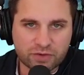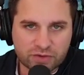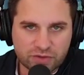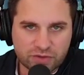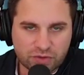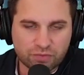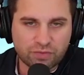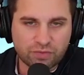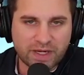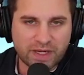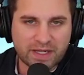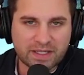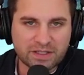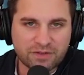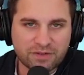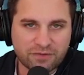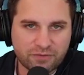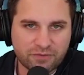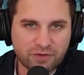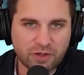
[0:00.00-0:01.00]

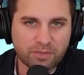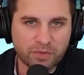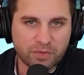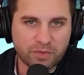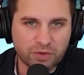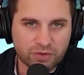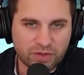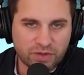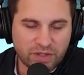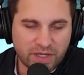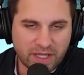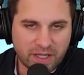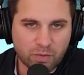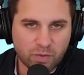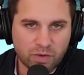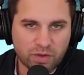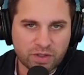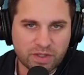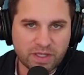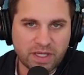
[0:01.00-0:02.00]
directly from their
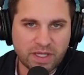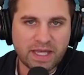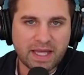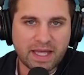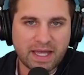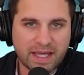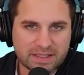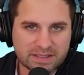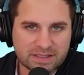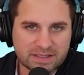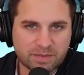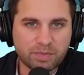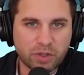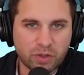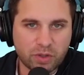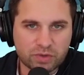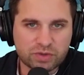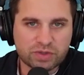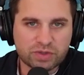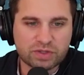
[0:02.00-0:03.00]
network as right.
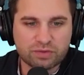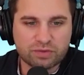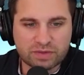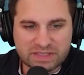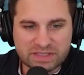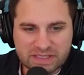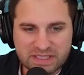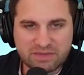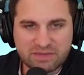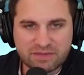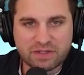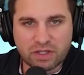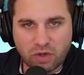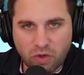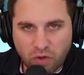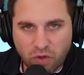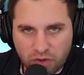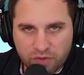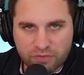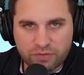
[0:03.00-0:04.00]
opposed to receiving
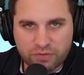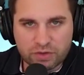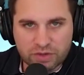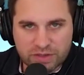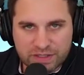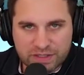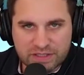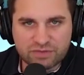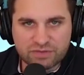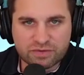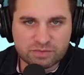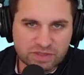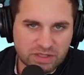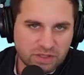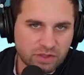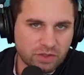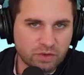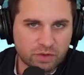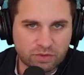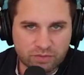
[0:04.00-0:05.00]
all of their leads from
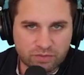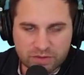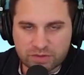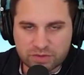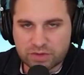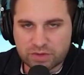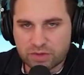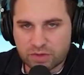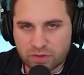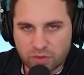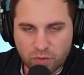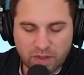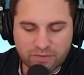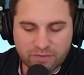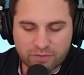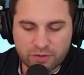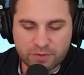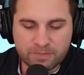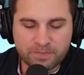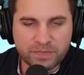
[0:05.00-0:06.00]
Zillow or Realtor or
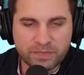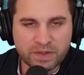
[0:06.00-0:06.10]
whoever.